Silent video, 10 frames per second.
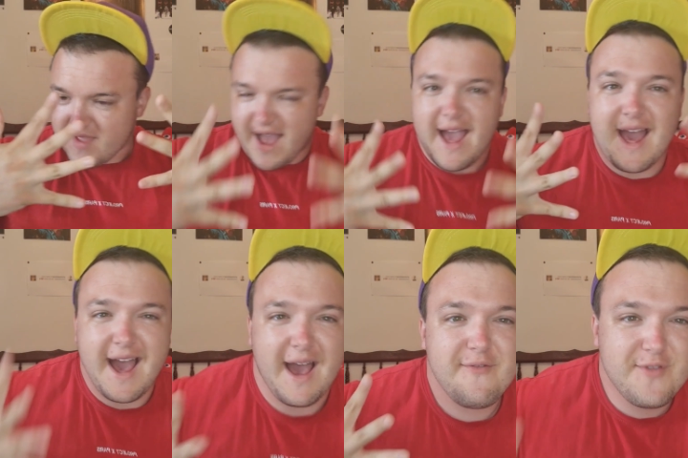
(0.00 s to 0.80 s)
I
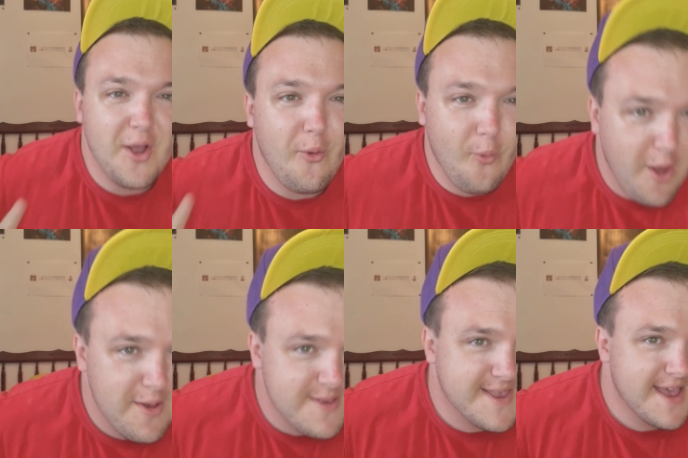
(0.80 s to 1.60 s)
have no
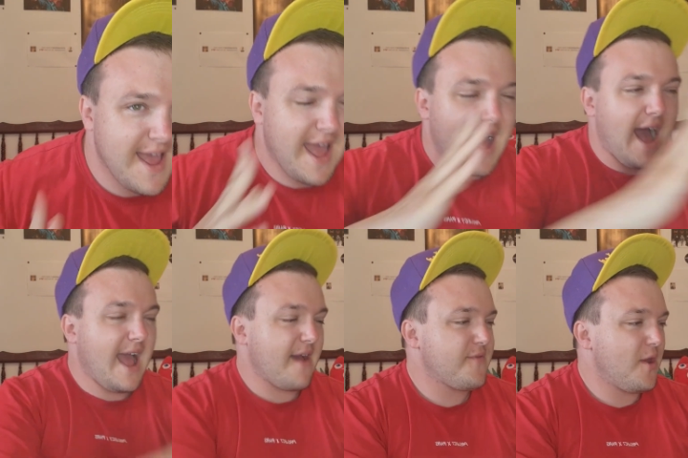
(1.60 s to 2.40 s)
words.
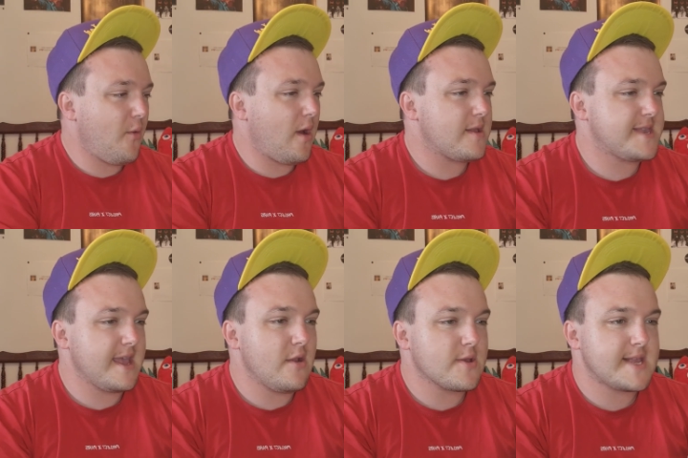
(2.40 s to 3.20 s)

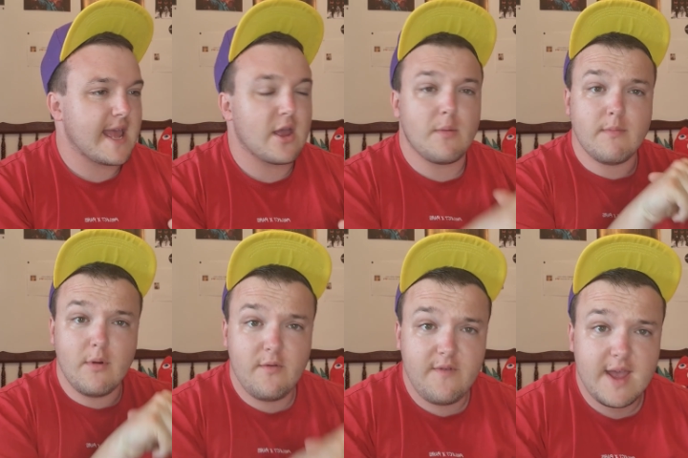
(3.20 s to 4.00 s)
It looks like a
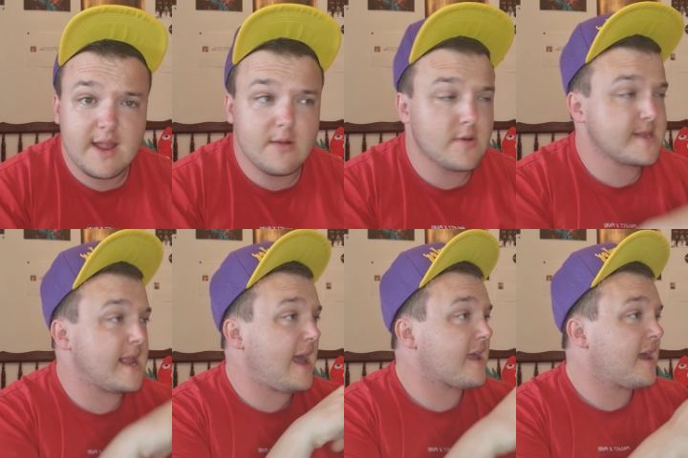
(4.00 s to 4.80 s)
movie, it looks
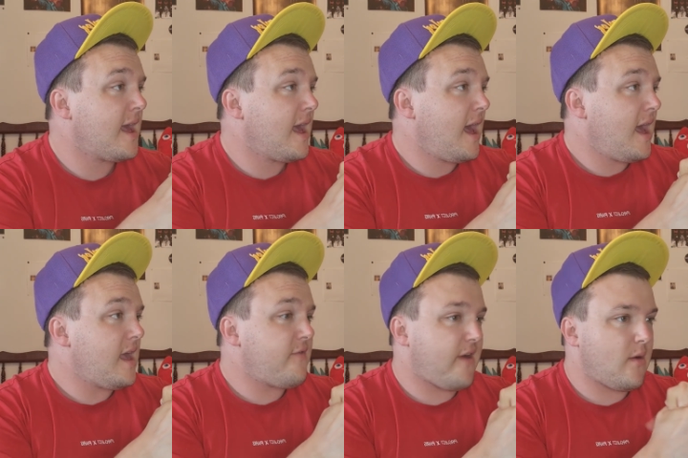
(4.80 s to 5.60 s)
like...
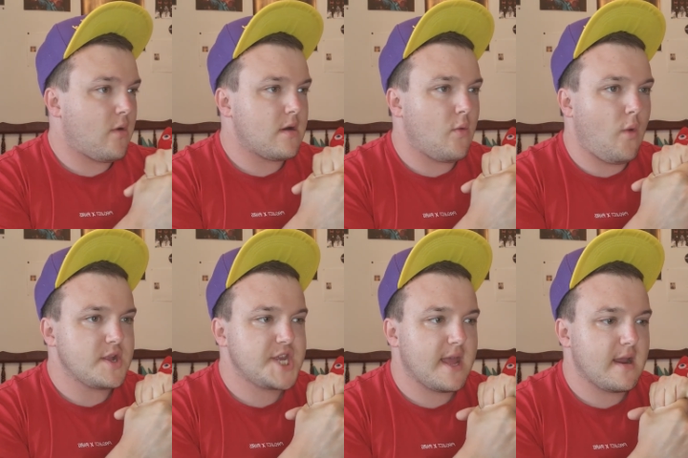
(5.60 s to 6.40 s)
If I were
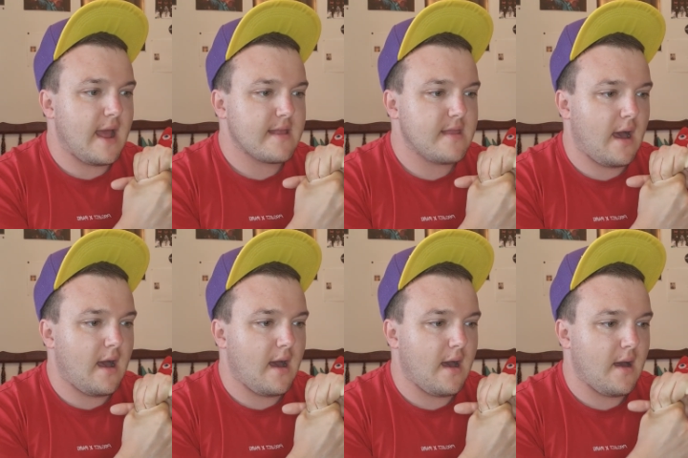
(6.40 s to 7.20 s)
watching like the,
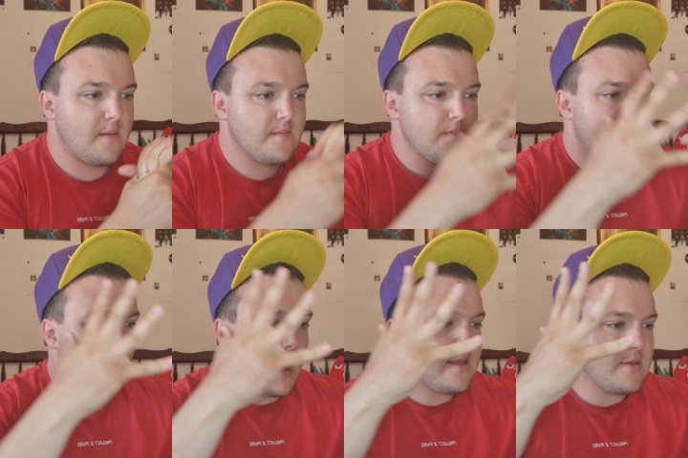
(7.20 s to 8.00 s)

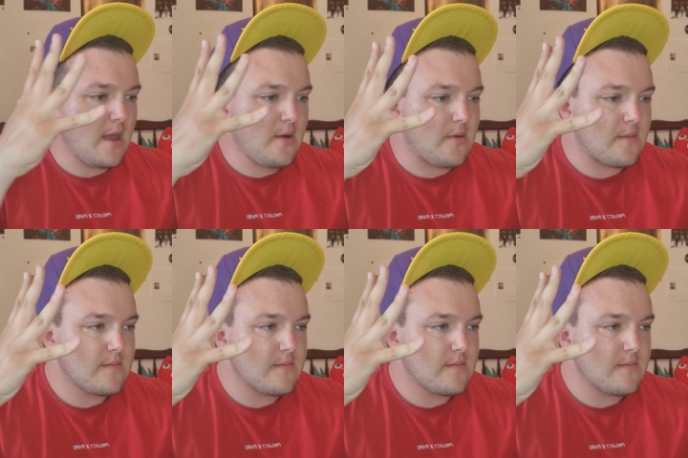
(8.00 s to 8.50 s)
I don't know,